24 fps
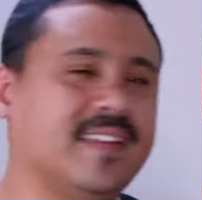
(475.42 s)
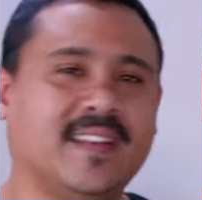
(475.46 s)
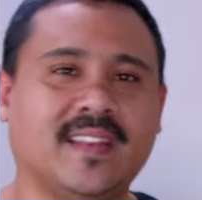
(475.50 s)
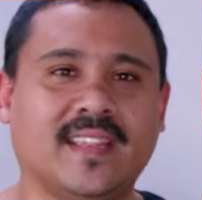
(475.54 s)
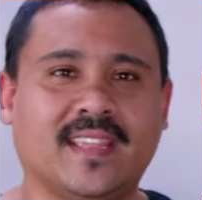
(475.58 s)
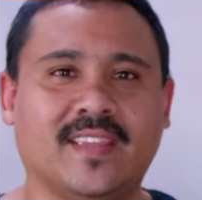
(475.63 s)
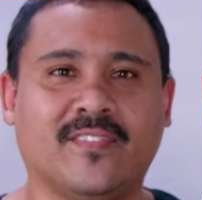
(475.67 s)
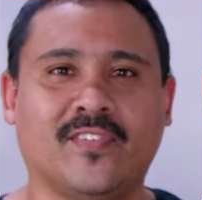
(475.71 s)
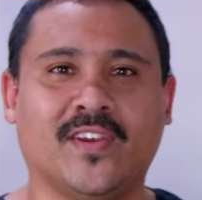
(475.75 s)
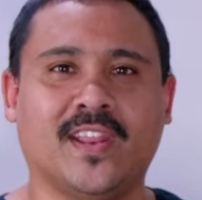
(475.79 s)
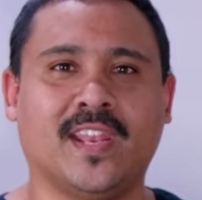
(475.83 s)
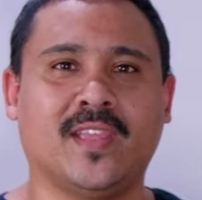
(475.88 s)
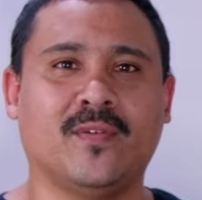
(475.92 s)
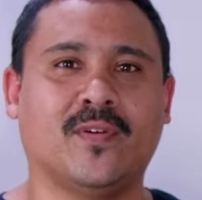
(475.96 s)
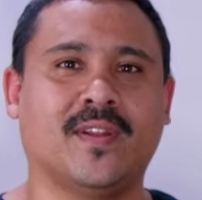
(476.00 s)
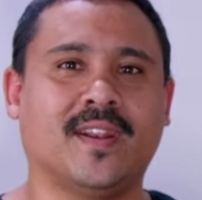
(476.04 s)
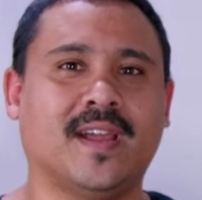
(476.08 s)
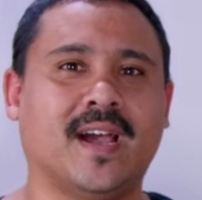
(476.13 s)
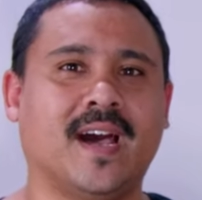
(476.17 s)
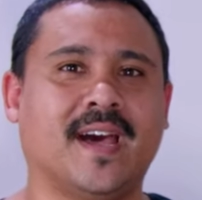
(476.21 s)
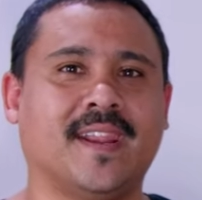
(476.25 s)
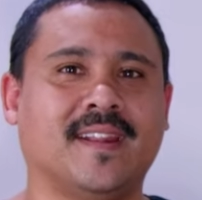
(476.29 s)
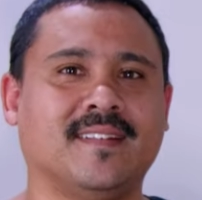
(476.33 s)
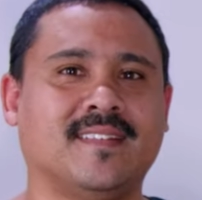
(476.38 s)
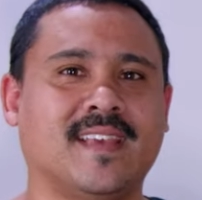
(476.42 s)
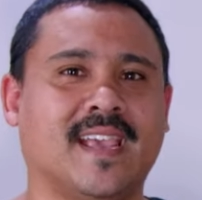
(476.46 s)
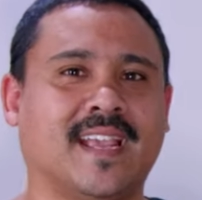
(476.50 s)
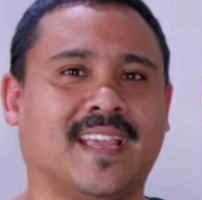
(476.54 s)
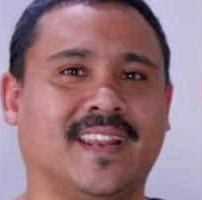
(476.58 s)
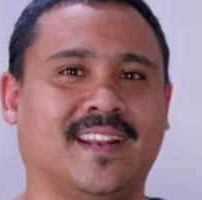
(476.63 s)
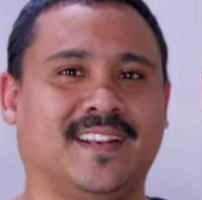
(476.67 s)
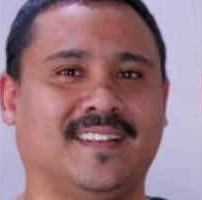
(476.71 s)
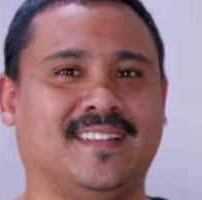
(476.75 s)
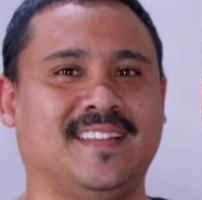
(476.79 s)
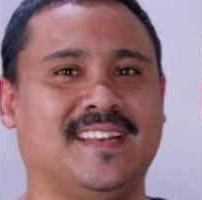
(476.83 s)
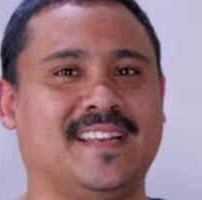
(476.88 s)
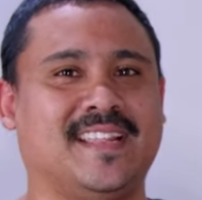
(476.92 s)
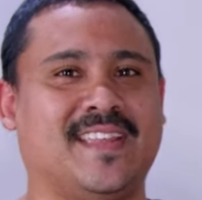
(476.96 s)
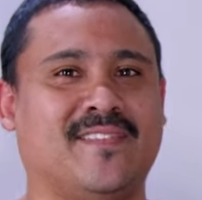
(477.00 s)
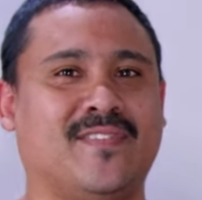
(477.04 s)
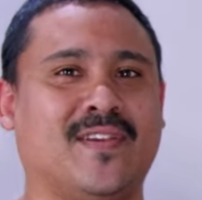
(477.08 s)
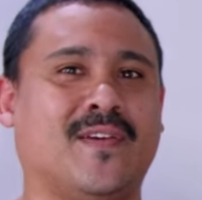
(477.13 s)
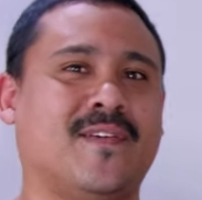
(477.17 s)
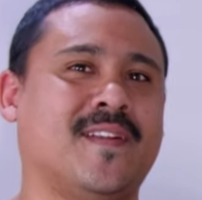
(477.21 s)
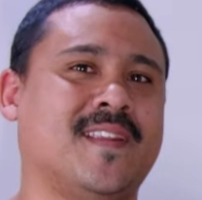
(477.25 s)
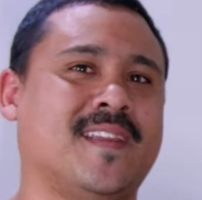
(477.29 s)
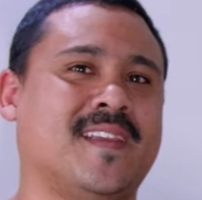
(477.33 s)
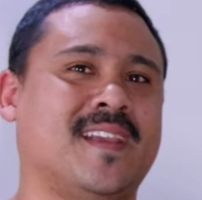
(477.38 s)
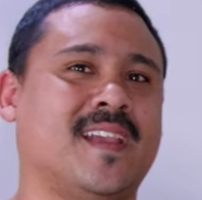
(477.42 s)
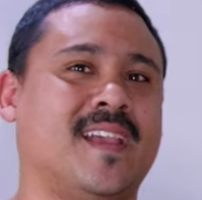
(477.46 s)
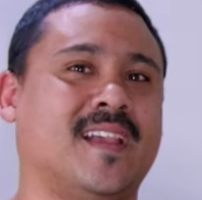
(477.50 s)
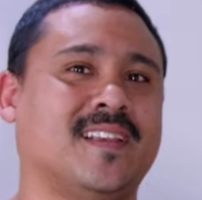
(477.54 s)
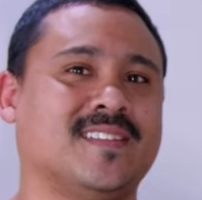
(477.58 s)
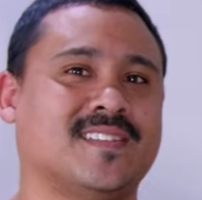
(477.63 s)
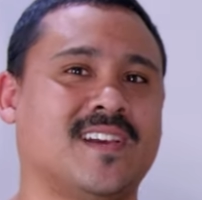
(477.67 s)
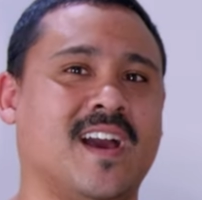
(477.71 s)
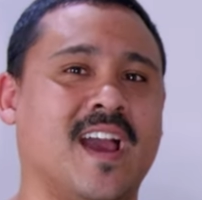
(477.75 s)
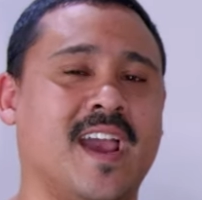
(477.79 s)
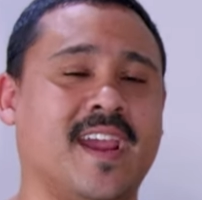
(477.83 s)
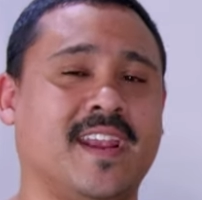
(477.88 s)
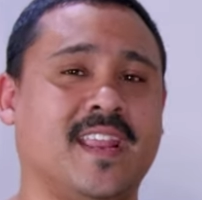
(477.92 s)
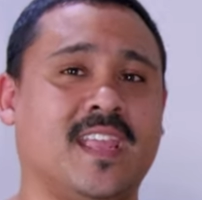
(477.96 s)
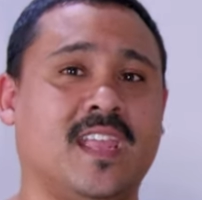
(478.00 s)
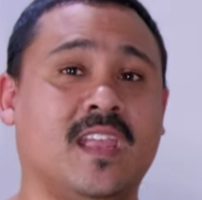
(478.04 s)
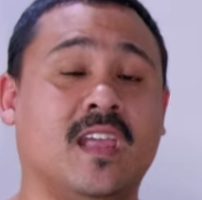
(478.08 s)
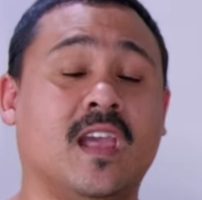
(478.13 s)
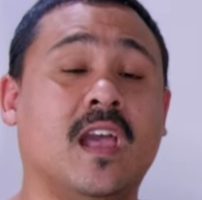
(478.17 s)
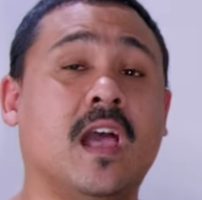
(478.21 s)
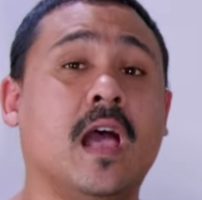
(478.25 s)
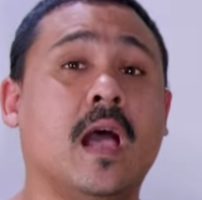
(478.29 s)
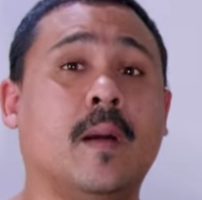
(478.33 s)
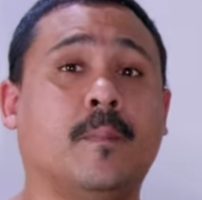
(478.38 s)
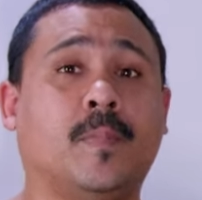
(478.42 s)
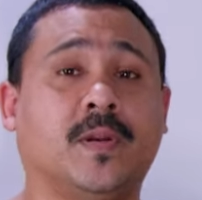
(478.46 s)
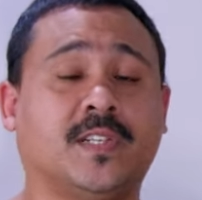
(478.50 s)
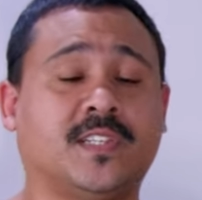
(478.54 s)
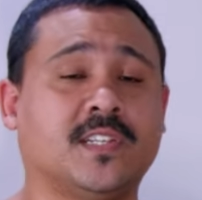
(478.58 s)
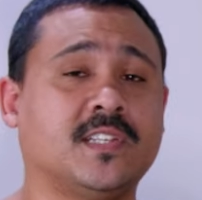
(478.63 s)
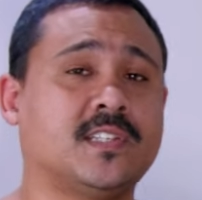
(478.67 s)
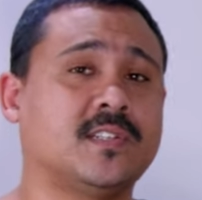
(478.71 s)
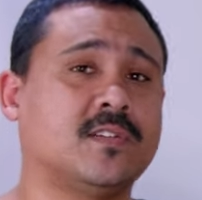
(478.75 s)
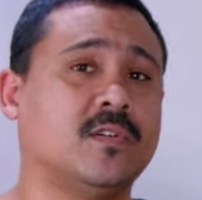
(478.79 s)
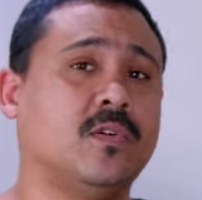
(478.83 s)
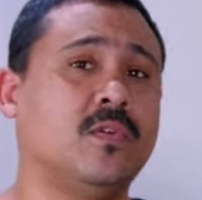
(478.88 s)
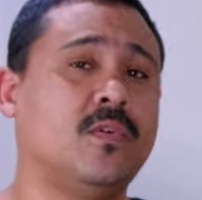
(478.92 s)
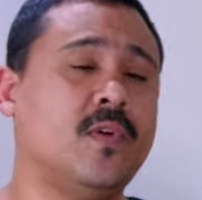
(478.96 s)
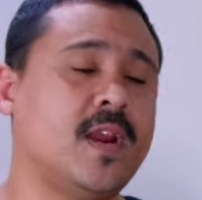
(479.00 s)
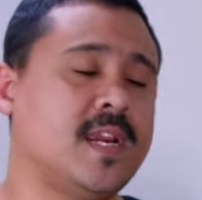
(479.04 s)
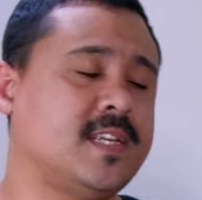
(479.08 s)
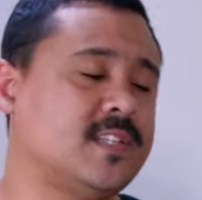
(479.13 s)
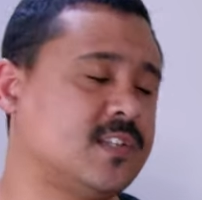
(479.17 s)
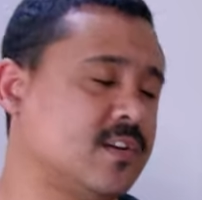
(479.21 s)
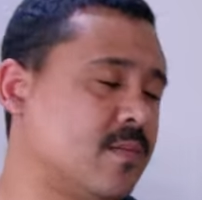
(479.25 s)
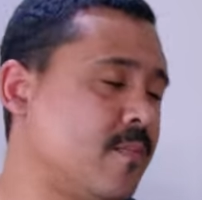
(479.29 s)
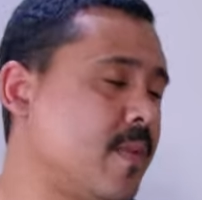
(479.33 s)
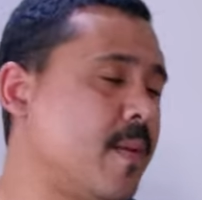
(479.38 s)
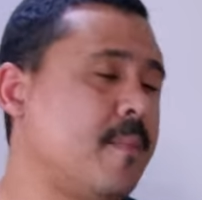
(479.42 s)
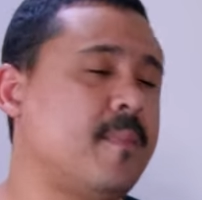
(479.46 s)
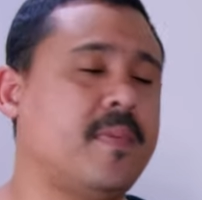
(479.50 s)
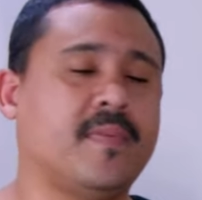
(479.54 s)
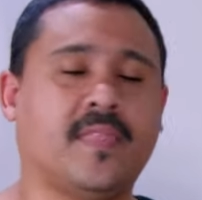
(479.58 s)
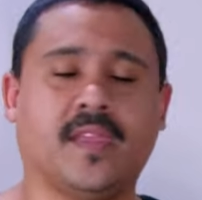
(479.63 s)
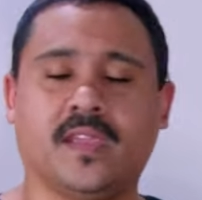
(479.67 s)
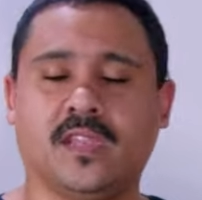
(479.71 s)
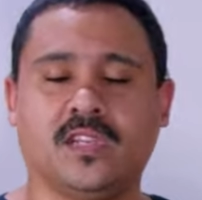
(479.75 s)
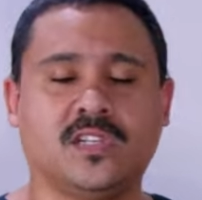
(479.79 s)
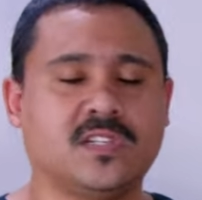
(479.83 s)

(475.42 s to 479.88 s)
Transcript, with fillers: didn't give anyone a heart attack and didn't give you any anxiety, but just always remember that